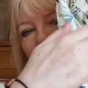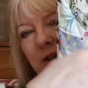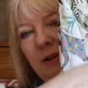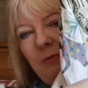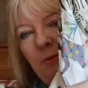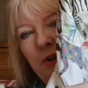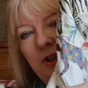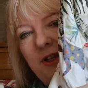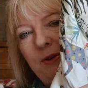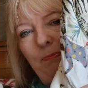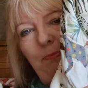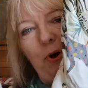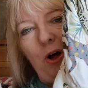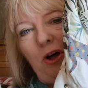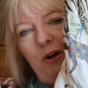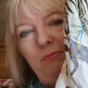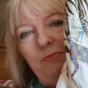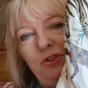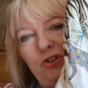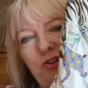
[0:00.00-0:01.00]
I don't know what is a
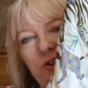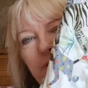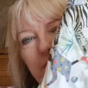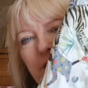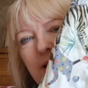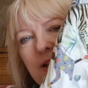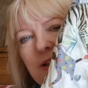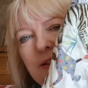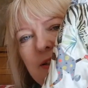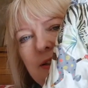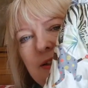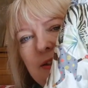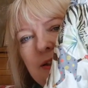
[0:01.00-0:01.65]
palm tree there.